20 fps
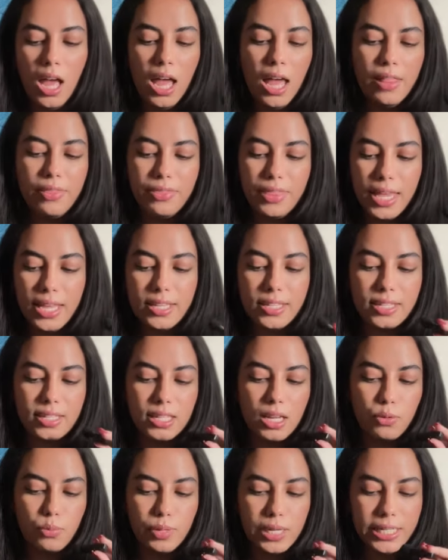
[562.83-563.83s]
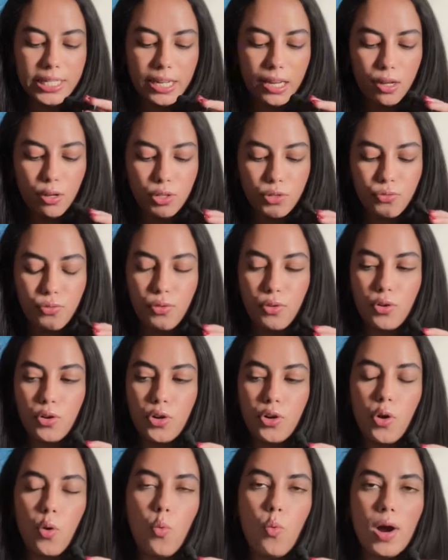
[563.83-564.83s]
This retails
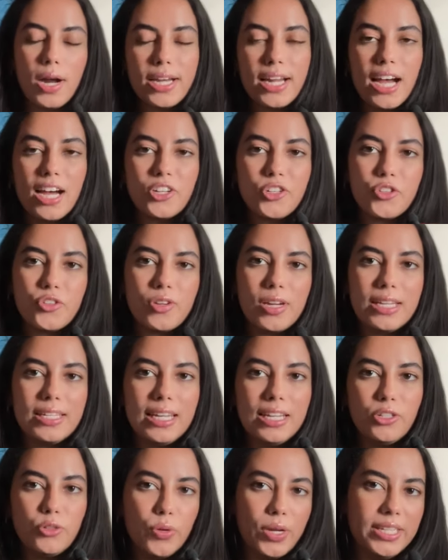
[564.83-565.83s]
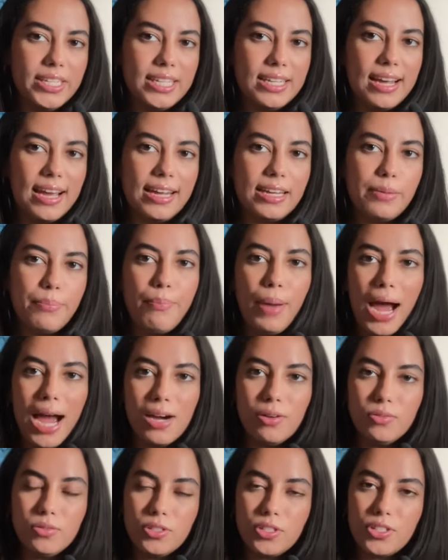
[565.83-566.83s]
for
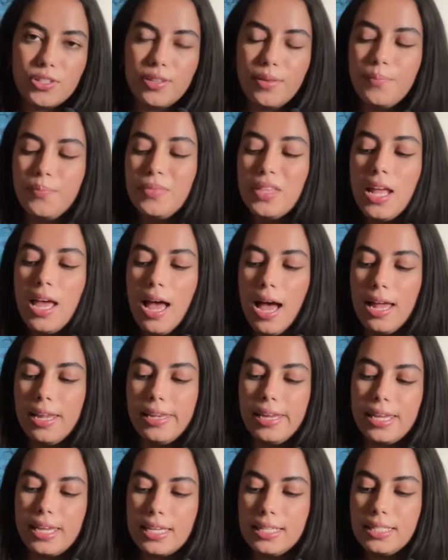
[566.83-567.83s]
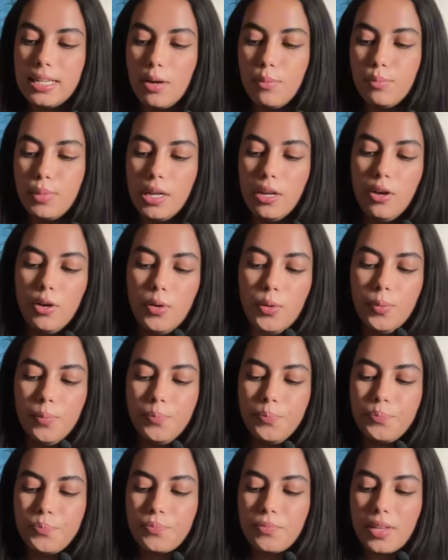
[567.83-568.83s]
£129. I'll link it down below,
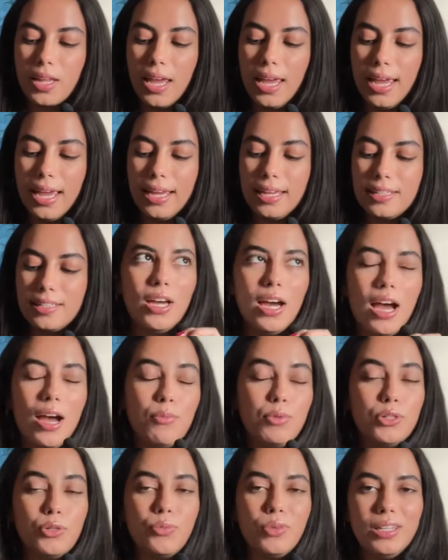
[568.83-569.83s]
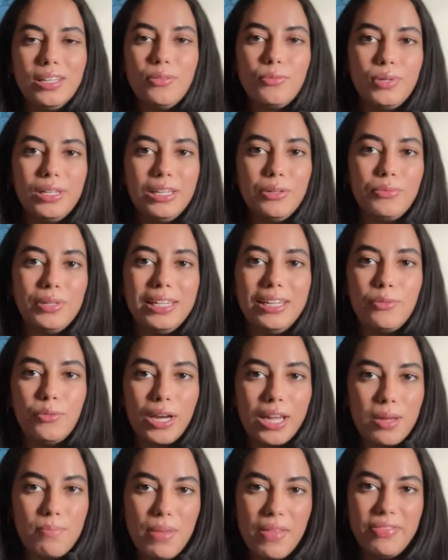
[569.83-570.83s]
and I would really, really, really
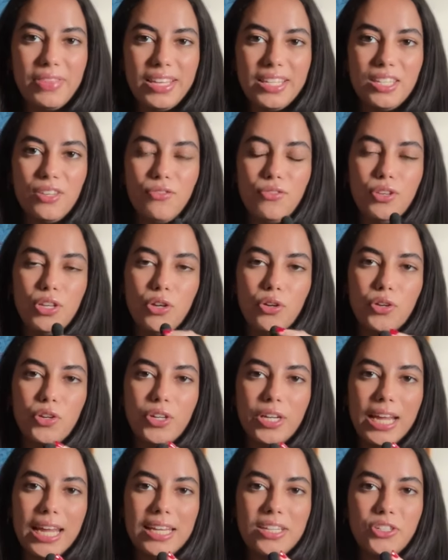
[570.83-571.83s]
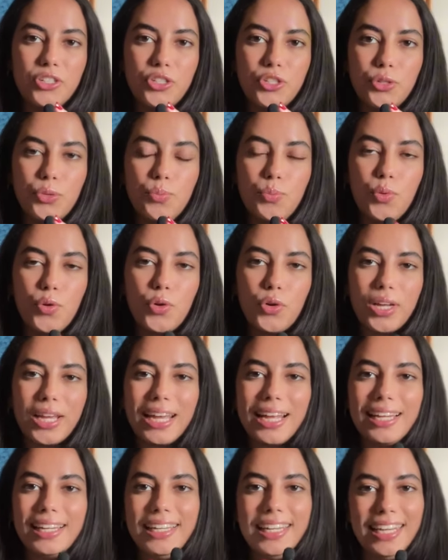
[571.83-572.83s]
recommend this if you're into more
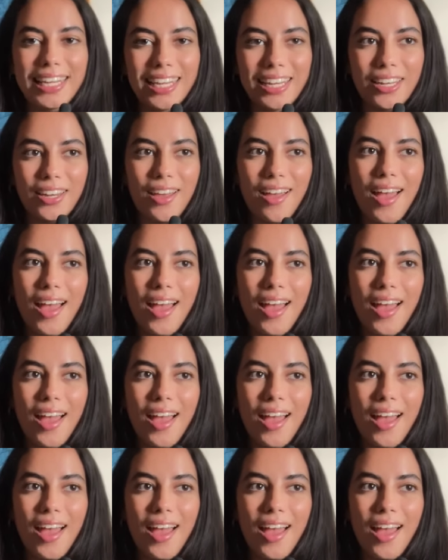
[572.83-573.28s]
clean,